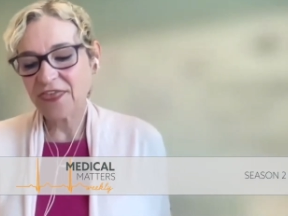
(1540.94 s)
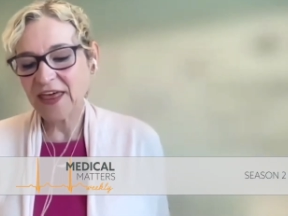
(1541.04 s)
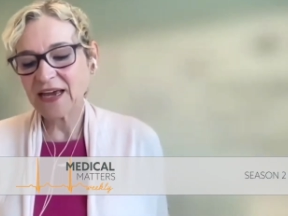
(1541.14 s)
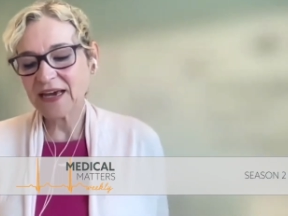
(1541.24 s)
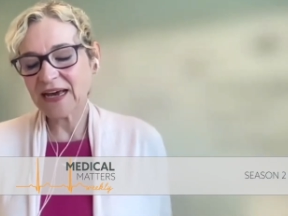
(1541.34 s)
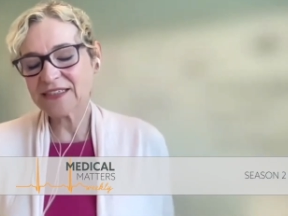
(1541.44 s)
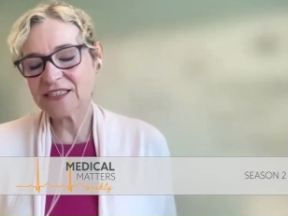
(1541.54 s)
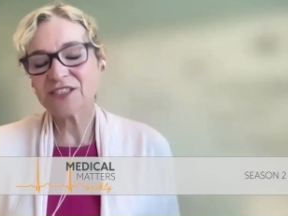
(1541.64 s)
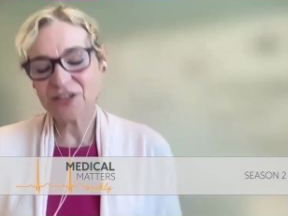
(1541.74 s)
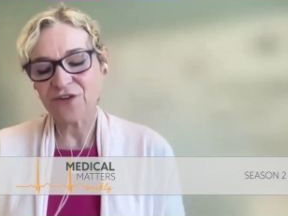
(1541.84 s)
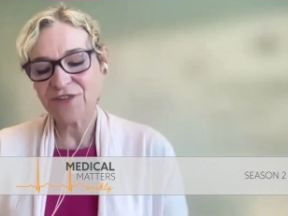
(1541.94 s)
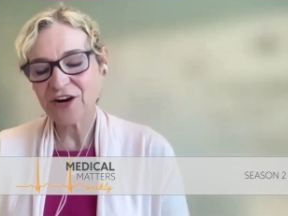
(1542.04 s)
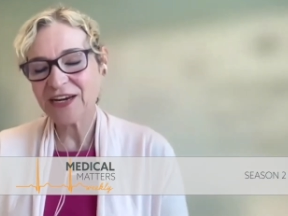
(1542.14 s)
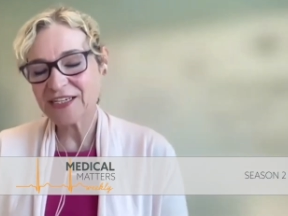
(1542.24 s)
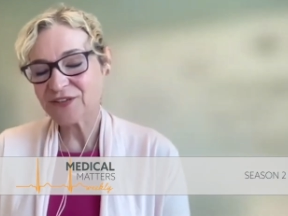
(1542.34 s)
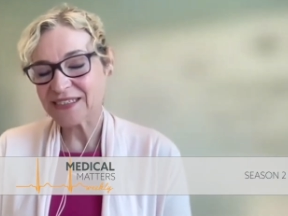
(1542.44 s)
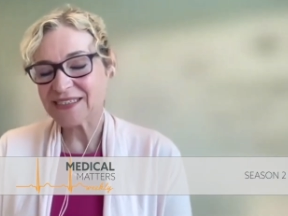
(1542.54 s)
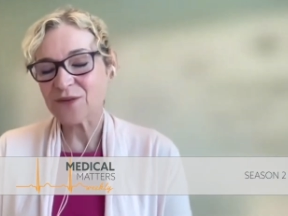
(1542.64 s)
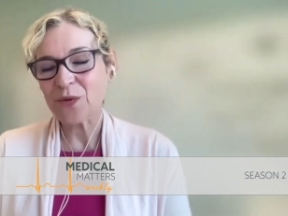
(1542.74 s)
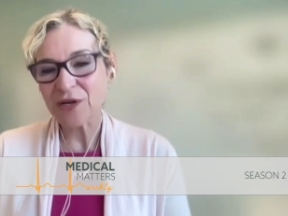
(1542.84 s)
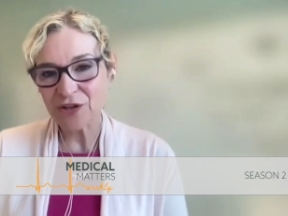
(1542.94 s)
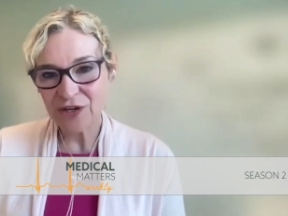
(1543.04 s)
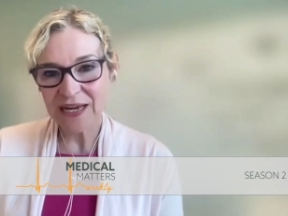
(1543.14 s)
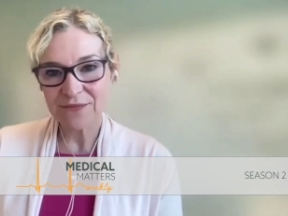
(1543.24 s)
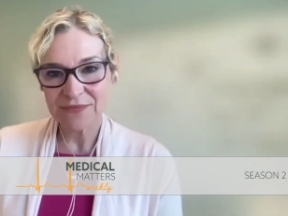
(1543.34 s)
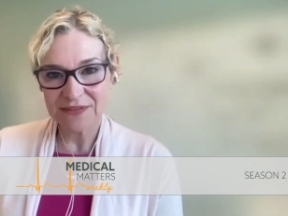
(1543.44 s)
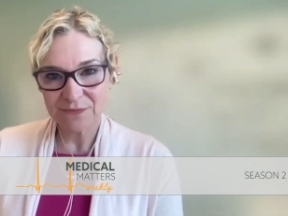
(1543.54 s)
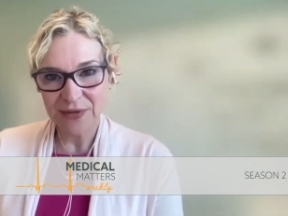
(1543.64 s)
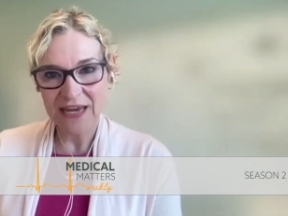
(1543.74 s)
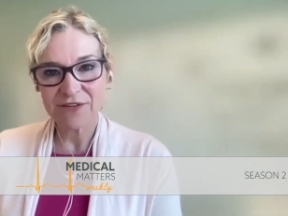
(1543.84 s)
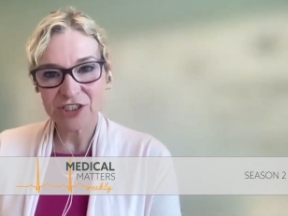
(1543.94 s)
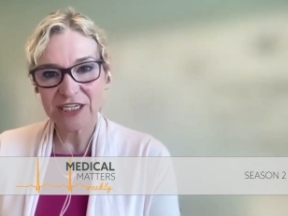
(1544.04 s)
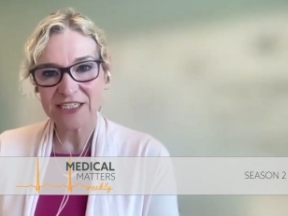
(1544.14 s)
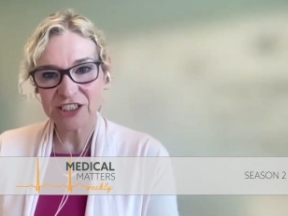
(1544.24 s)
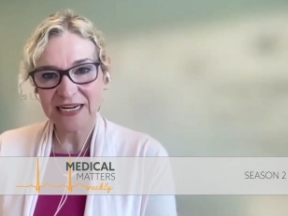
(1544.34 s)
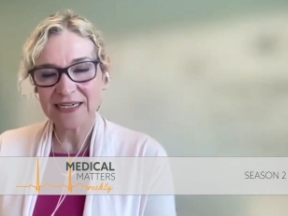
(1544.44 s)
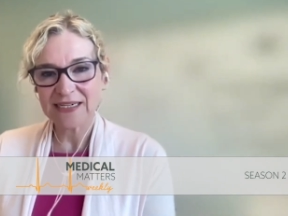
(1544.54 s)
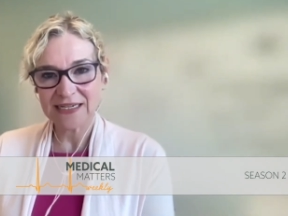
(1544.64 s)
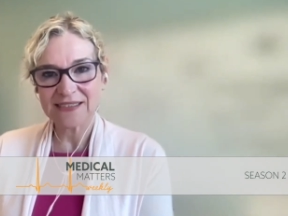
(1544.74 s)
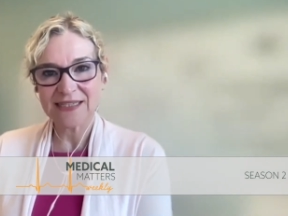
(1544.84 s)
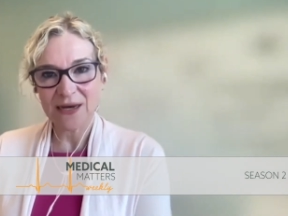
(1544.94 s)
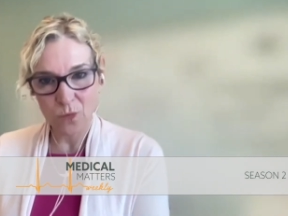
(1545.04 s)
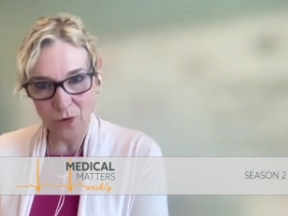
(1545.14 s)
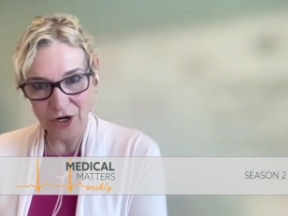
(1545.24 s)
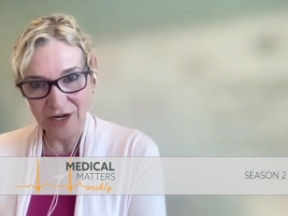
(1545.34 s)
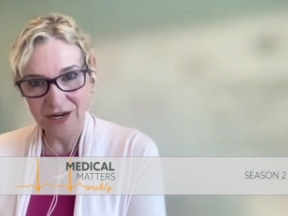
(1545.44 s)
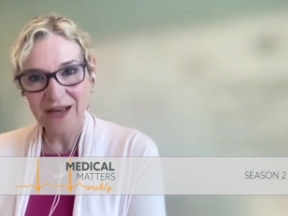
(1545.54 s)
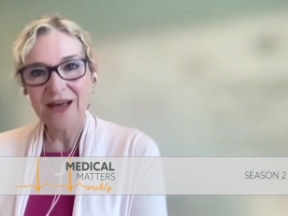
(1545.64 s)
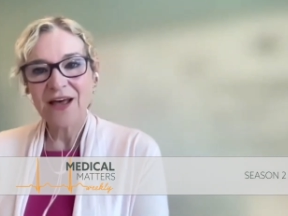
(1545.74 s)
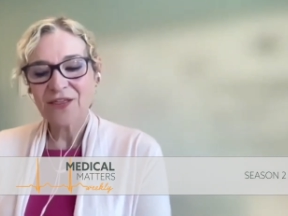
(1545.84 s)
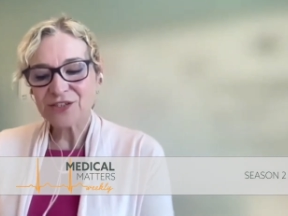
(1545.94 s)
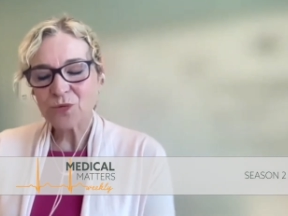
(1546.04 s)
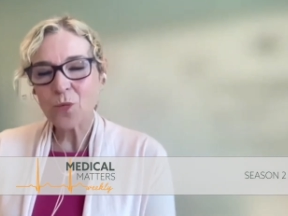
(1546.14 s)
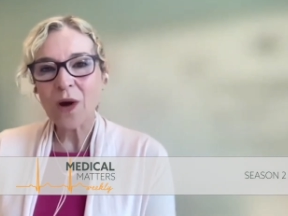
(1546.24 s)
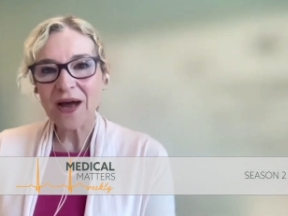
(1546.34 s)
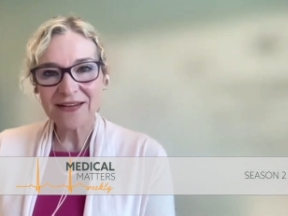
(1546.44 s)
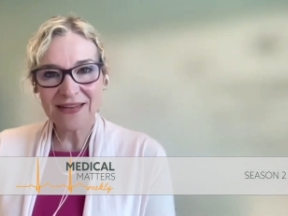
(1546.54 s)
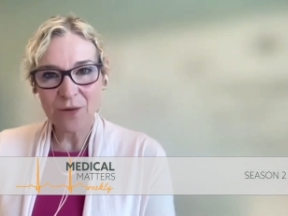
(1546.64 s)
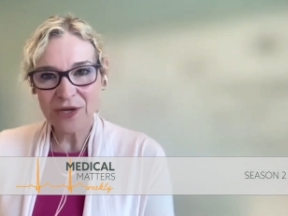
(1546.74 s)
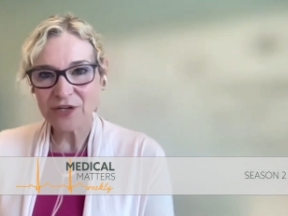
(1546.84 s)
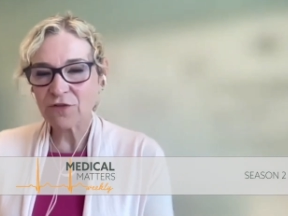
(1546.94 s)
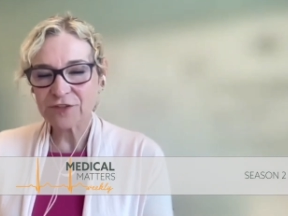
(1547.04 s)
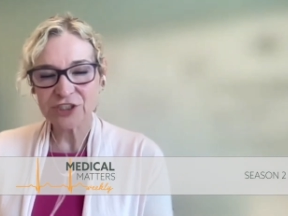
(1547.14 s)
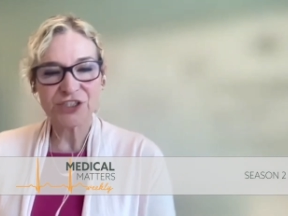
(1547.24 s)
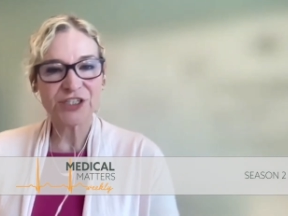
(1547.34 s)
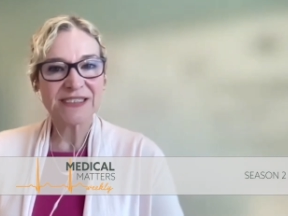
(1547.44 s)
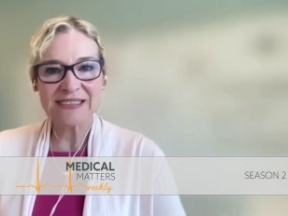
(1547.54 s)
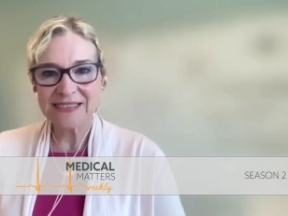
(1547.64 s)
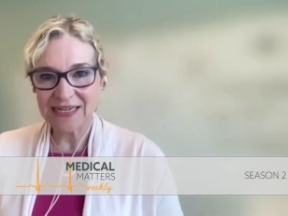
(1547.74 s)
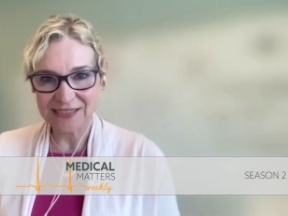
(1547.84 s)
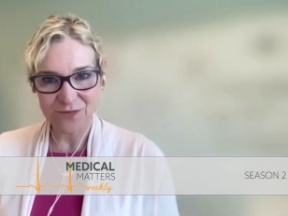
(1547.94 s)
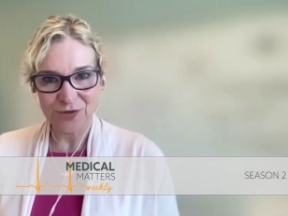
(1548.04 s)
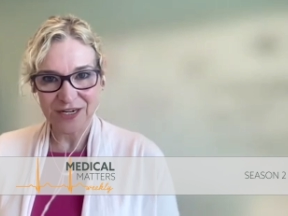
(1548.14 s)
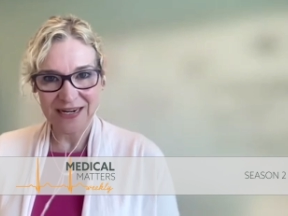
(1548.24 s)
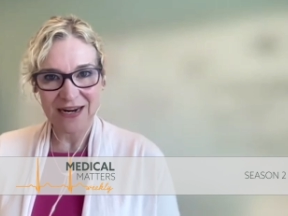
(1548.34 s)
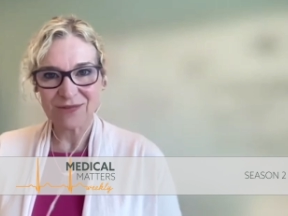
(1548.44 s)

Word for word: I think so, very interesting. When we look at behavior change techniques that work, there's one that we know for sure doesn't work.